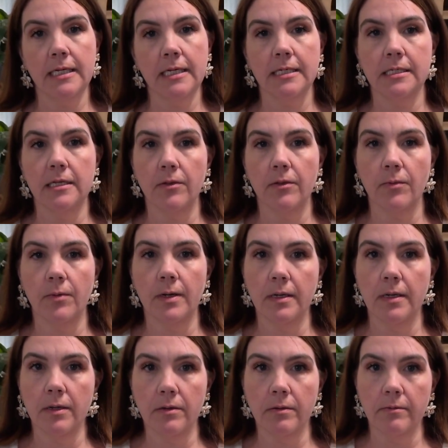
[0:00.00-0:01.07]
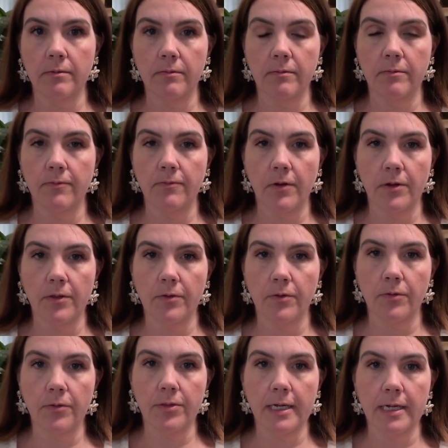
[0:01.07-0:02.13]
He has another one in farther
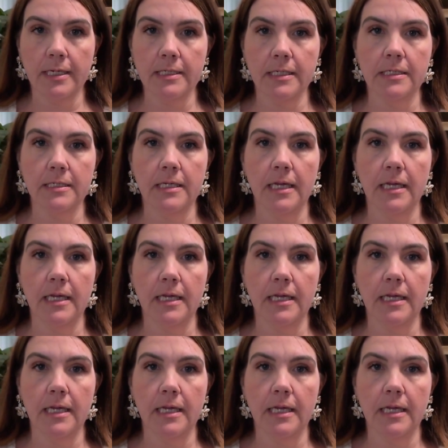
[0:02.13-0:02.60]
North Texas.